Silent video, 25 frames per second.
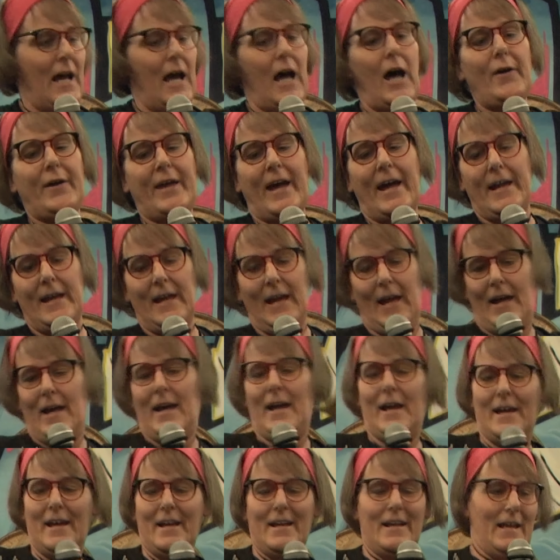Okay.
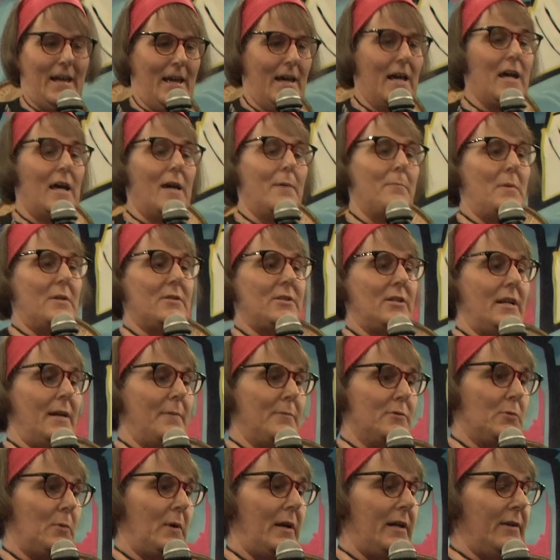Miss
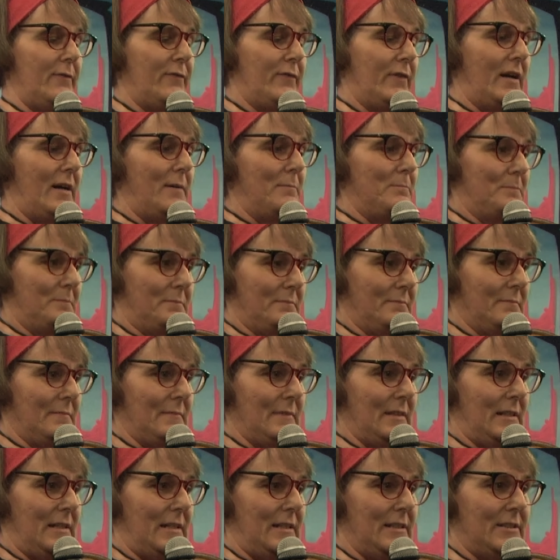Sims, where are you from?
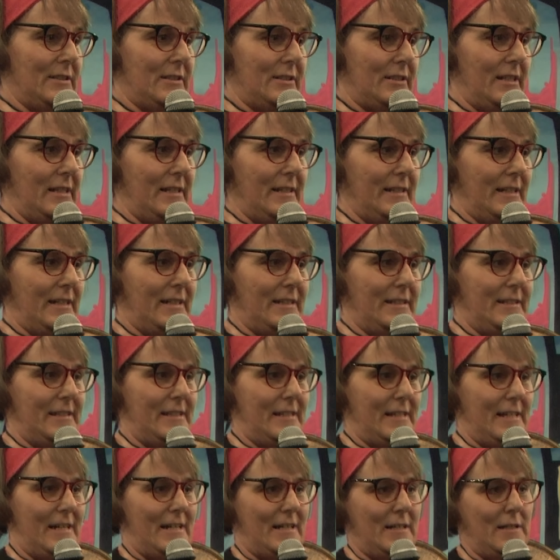Australia,
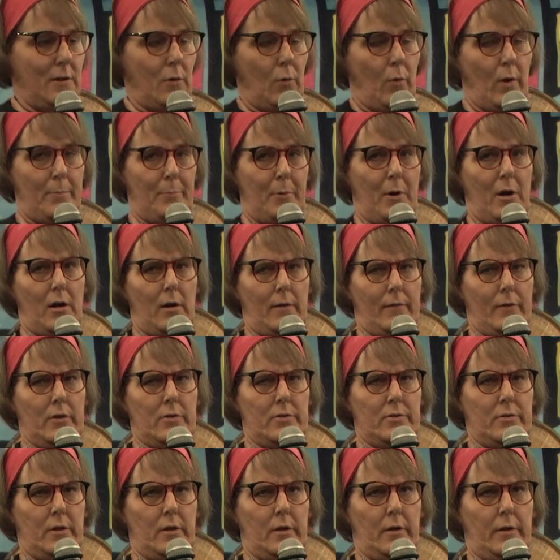yeah. What part of
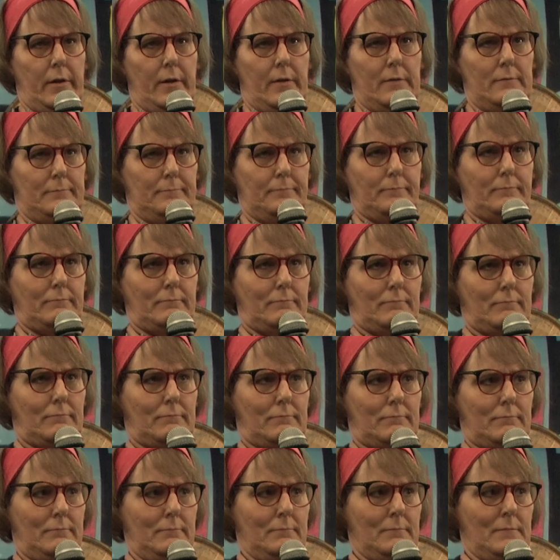Australia?
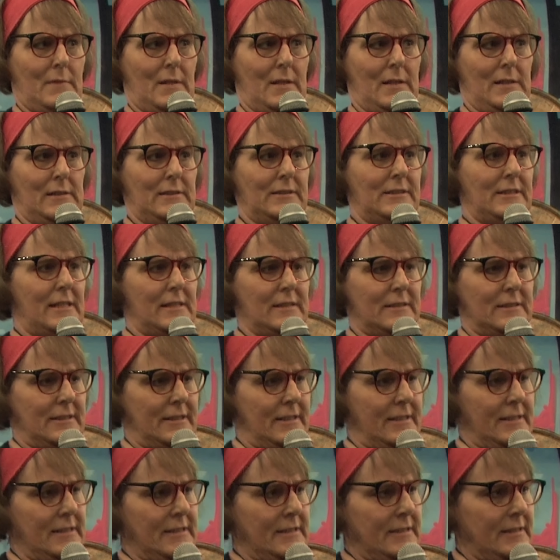
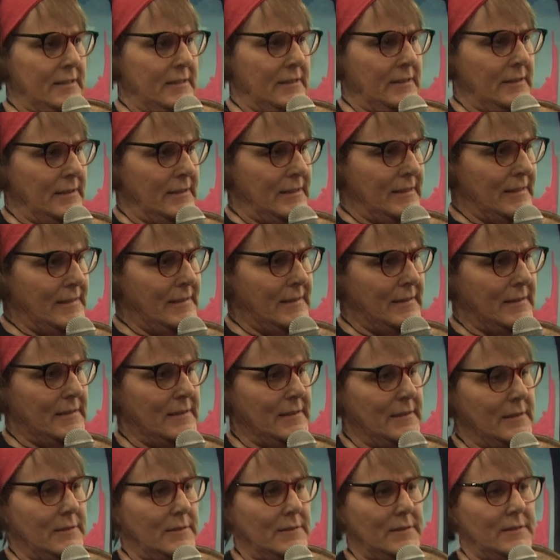Tasmania and a nice
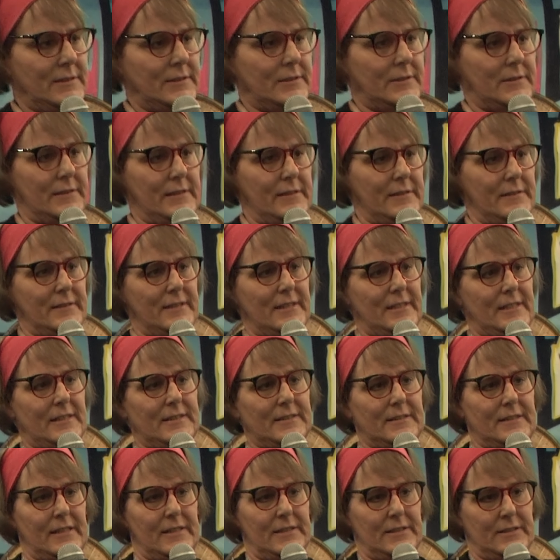little string
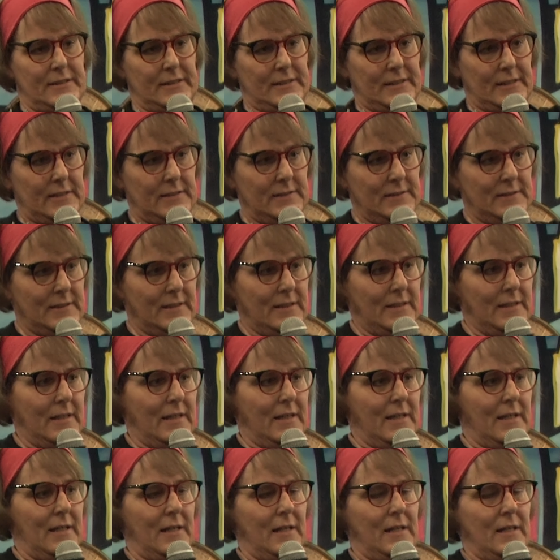audience there, Sheila.
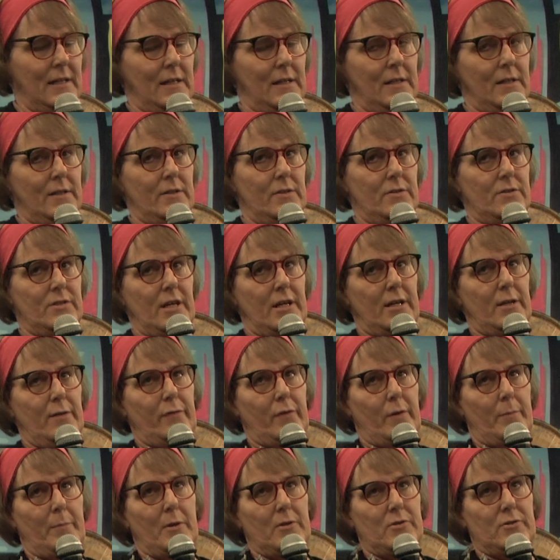You say you're
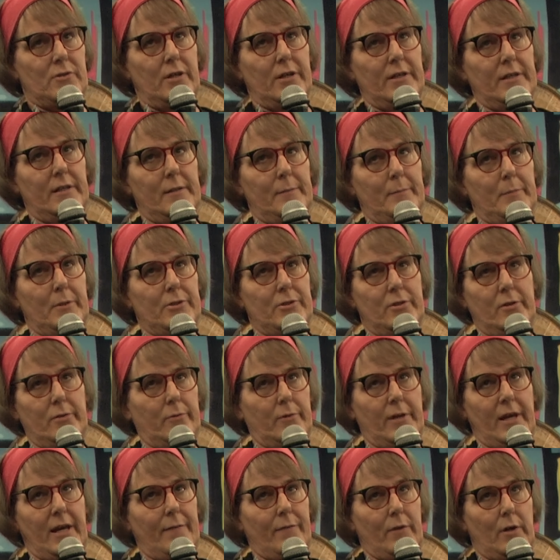from Australia, but you
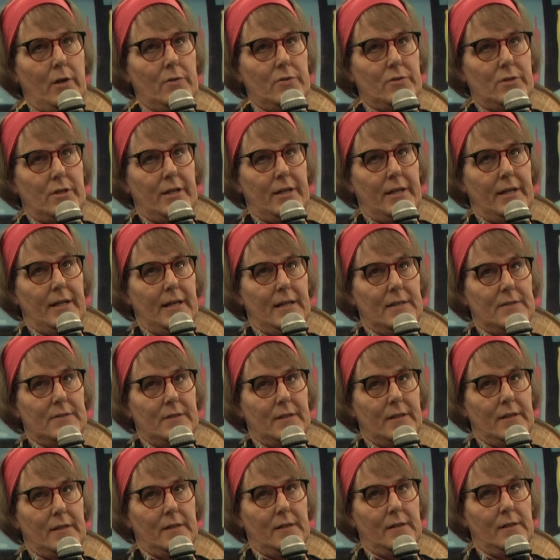don't have an Australian
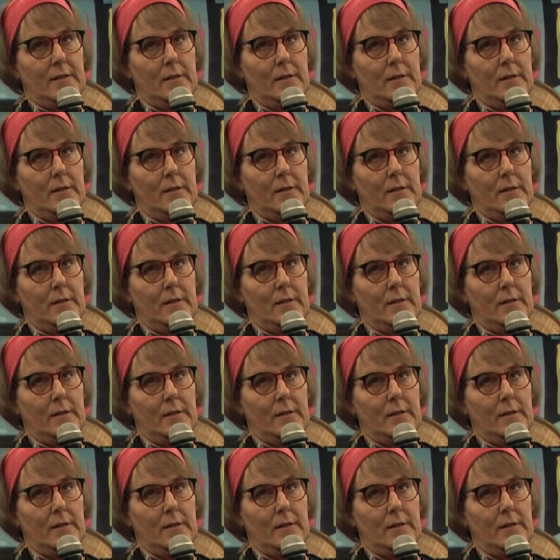accent.